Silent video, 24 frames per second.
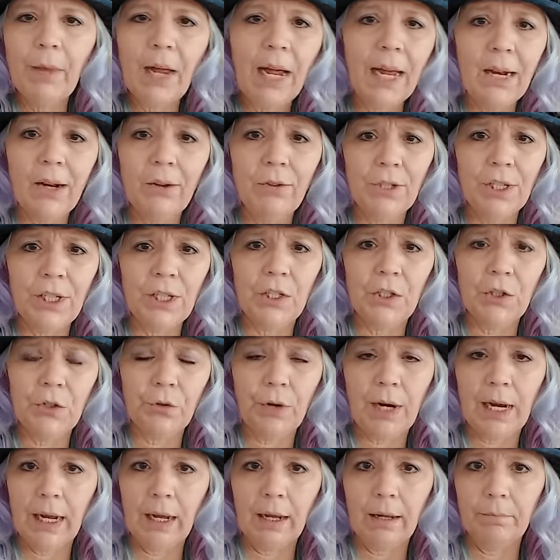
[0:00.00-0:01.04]
I don't just
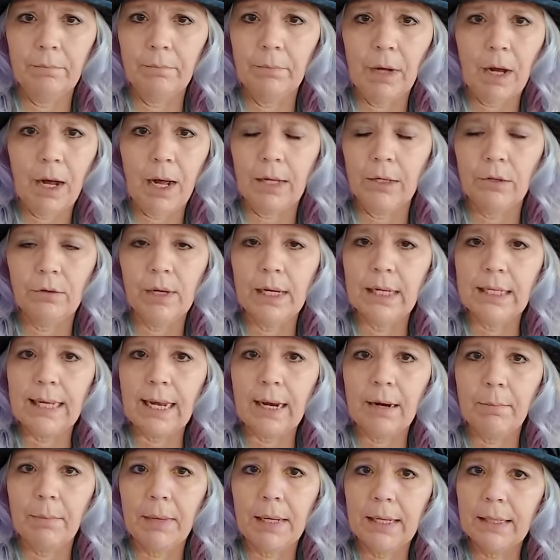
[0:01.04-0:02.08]
drink hot drinks
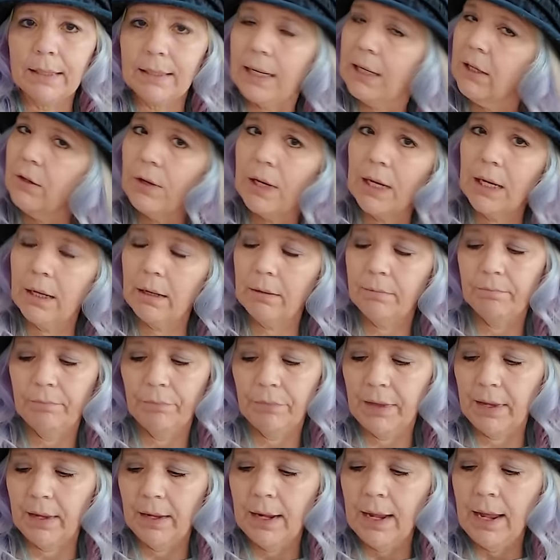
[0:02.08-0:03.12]
out of mugs. I drink
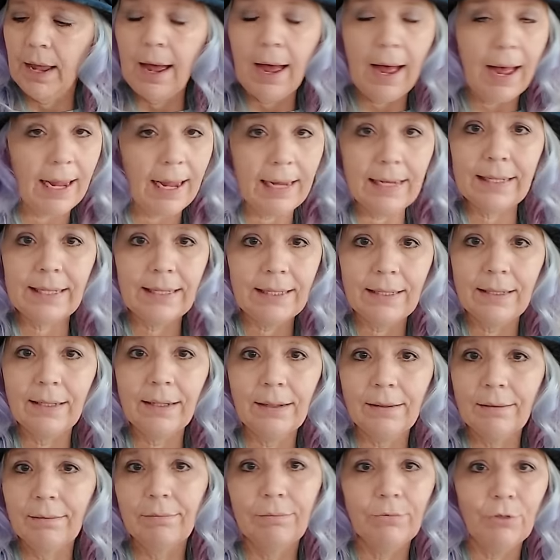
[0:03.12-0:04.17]
ice
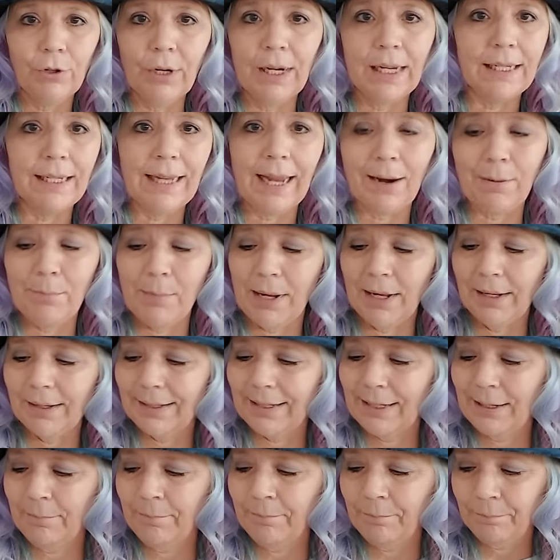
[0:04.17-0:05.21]
drinks out of
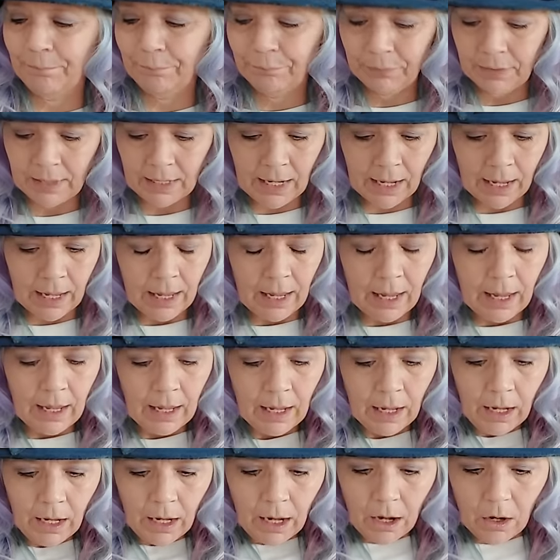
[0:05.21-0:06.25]
mugs.
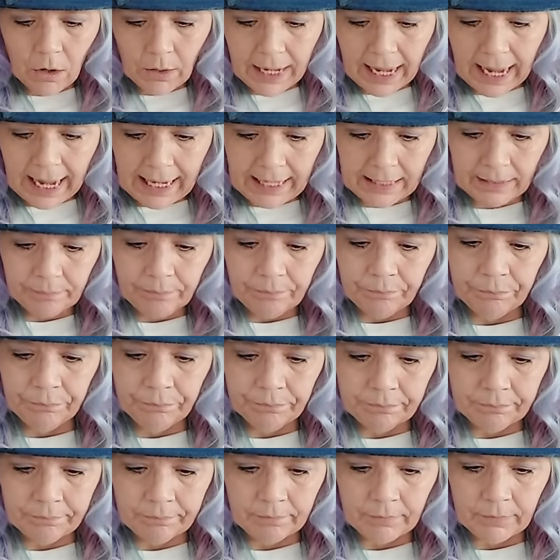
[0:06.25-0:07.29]
Okay.
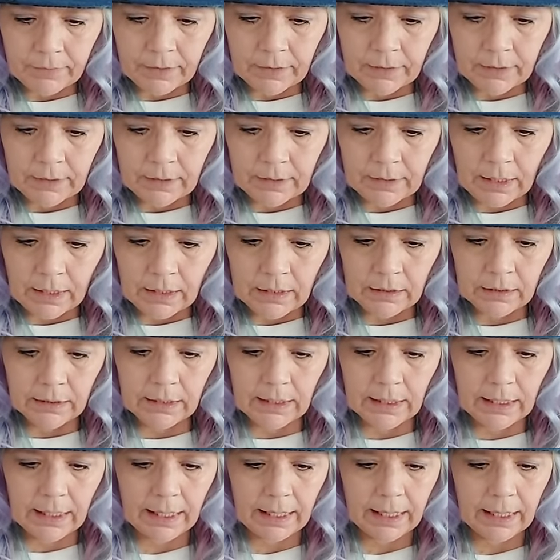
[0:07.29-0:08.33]

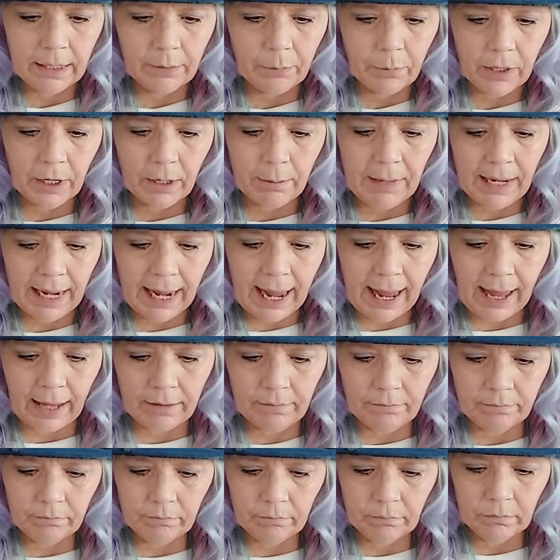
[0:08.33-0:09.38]
Did I, where am I at?
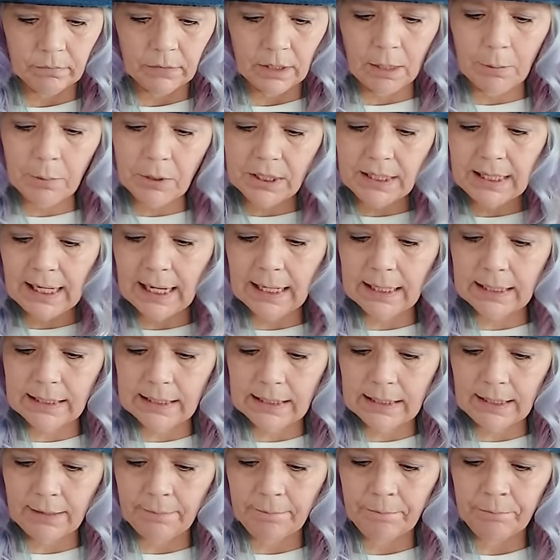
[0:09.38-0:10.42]
Number
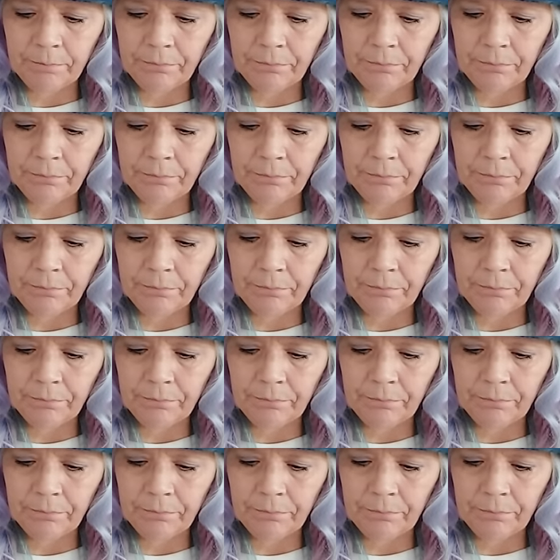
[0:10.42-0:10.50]
six.